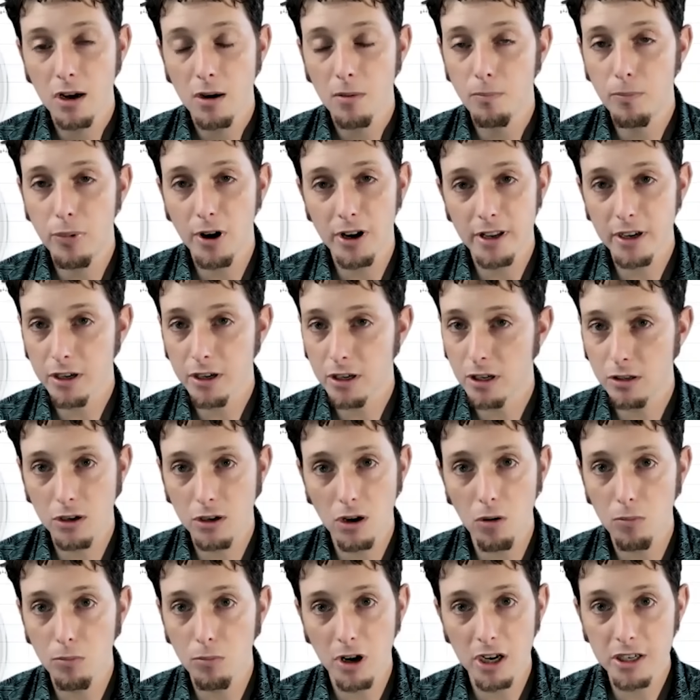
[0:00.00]
but it could
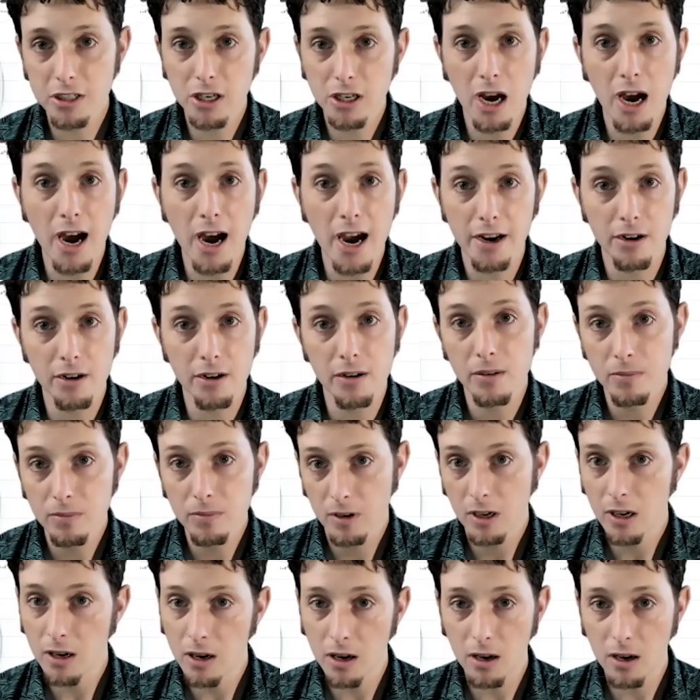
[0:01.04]
go much higher
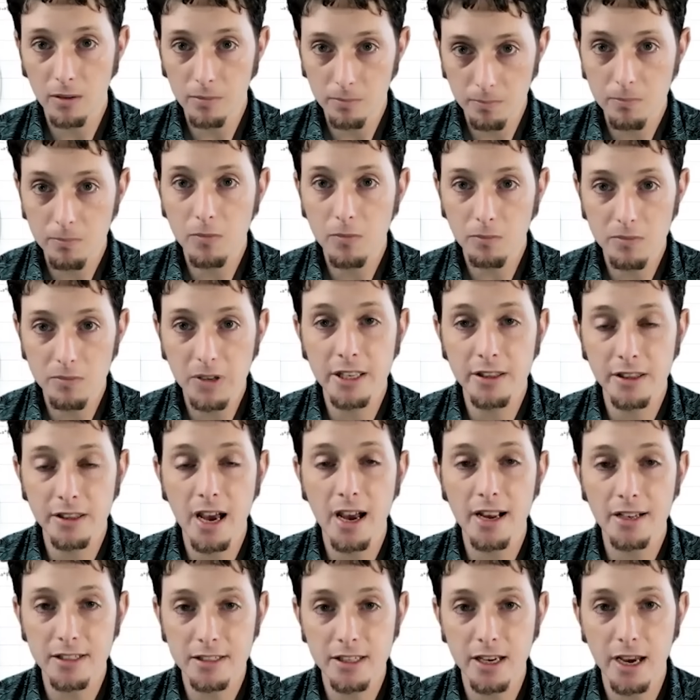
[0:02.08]
in
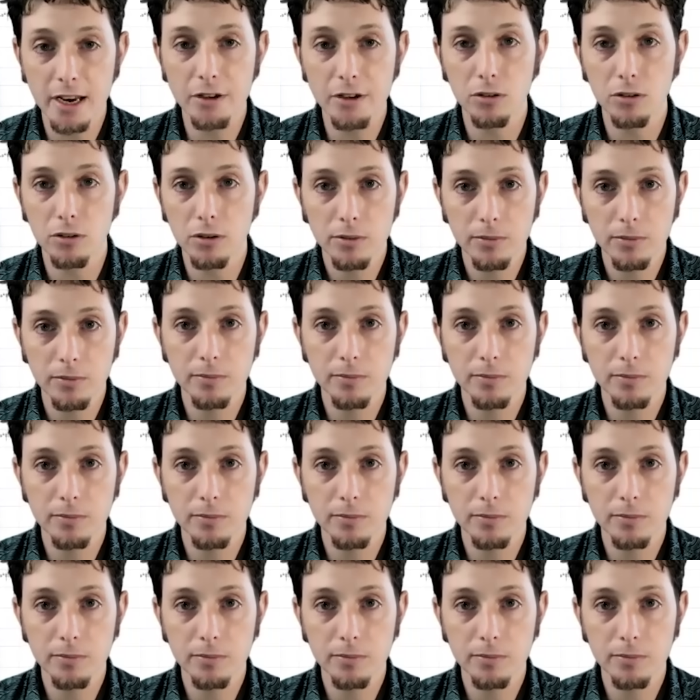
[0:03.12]
that cycle.